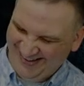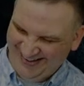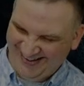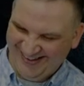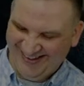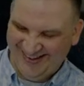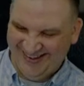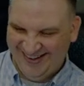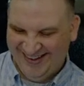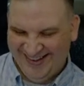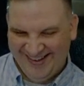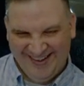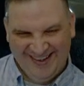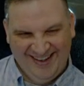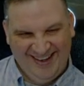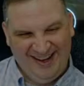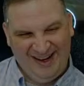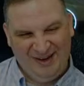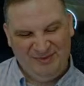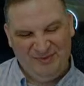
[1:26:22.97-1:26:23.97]
uh,
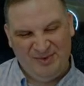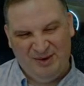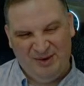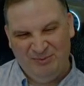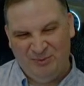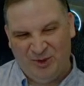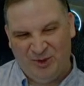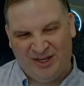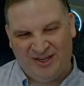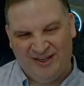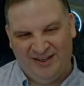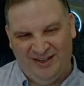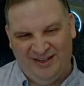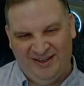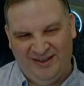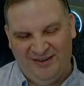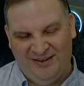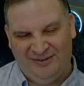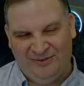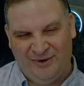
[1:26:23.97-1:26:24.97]
I, am working
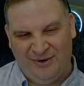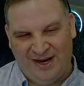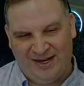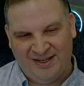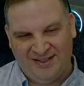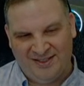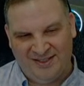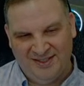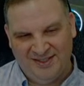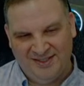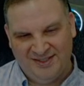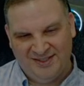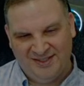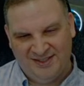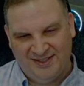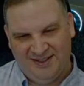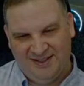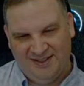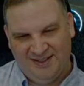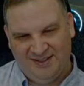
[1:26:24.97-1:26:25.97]
on Rex's
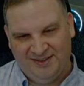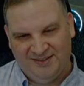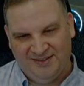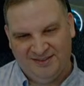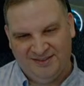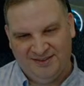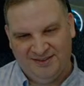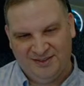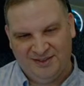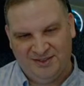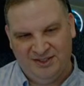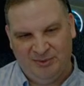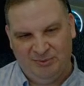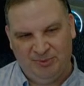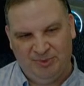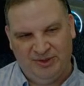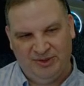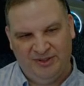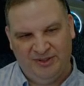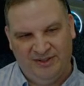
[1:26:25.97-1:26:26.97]
uh,
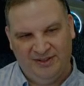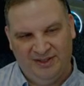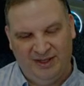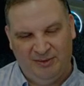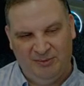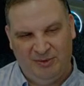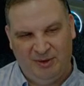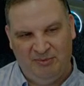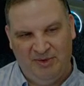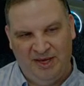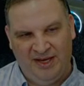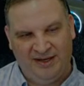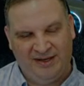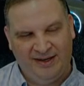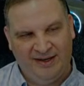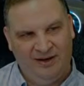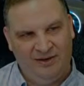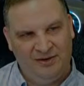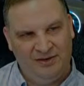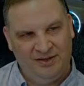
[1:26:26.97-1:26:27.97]
ship on my main
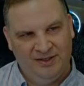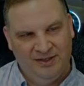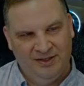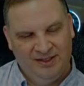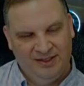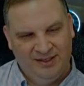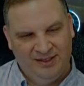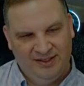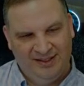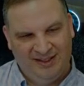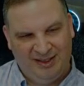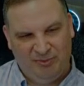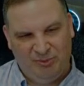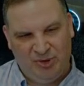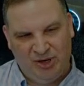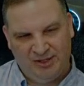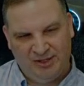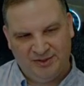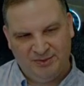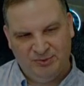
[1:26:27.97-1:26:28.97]
account, and I
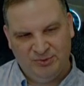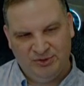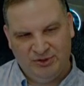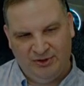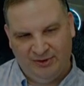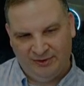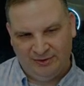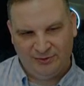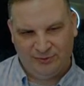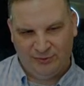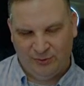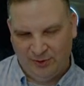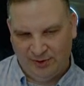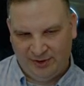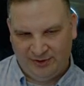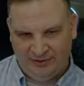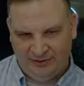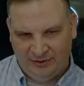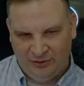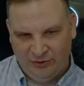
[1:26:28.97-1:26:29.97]
bought some shards for it
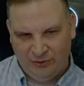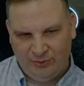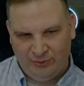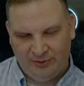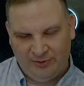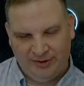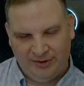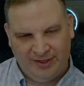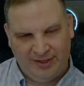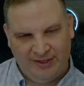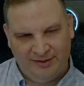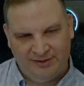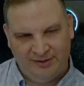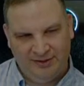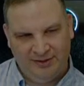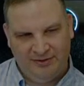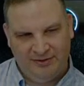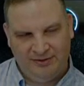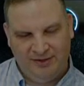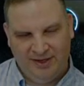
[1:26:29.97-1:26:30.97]
on the Loquitur account
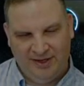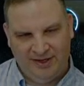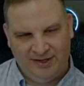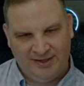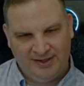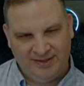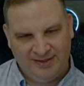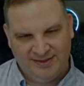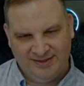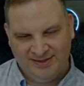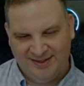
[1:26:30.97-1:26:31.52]
the other day because,